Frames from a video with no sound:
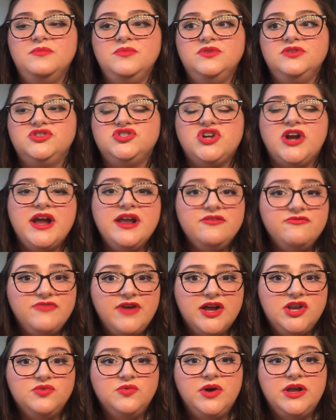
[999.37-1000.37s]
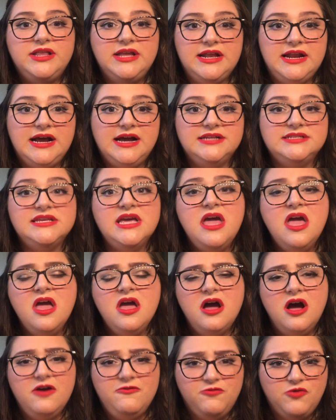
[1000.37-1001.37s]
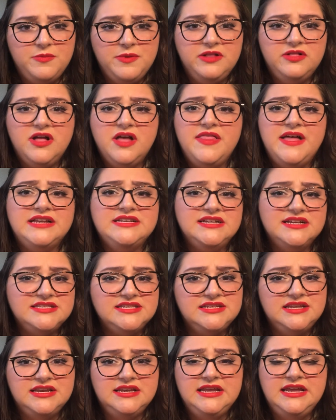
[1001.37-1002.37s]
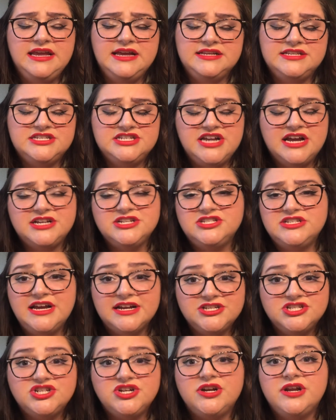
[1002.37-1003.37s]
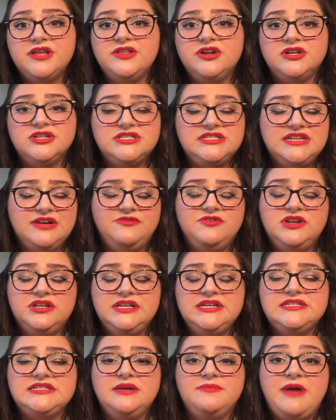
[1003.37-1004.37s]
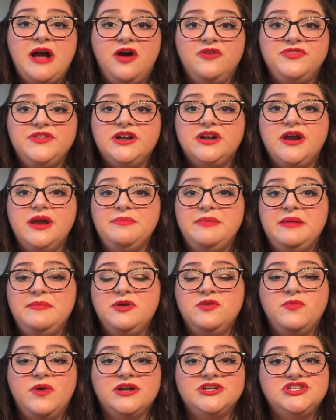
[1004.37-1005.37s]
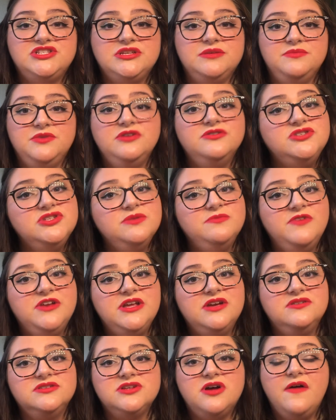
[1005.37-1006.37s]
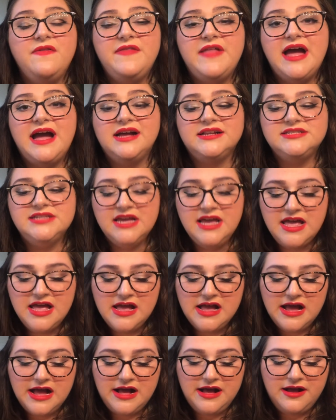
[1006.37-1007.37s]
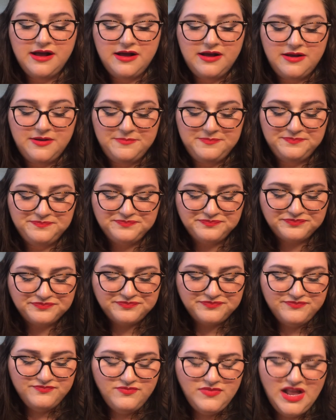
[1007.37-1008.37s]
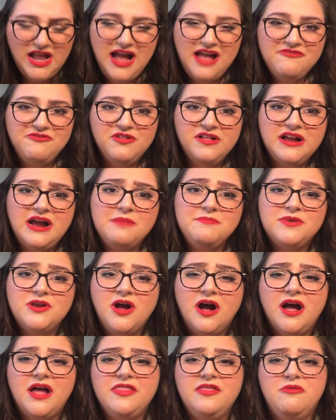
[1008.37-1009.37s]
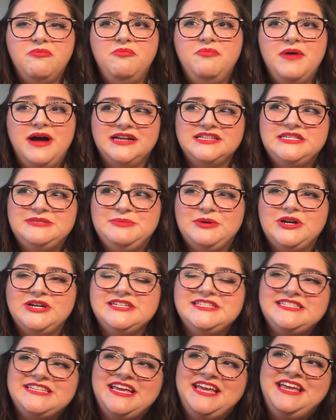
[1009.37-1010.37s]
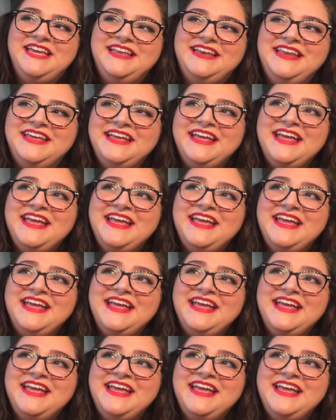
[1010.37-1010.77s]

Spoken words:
try and find one that has a formula that doesn't enhance texture. There's definitely some out there, and maybe watch some YouTube videos on that. I feel like I'm not the best person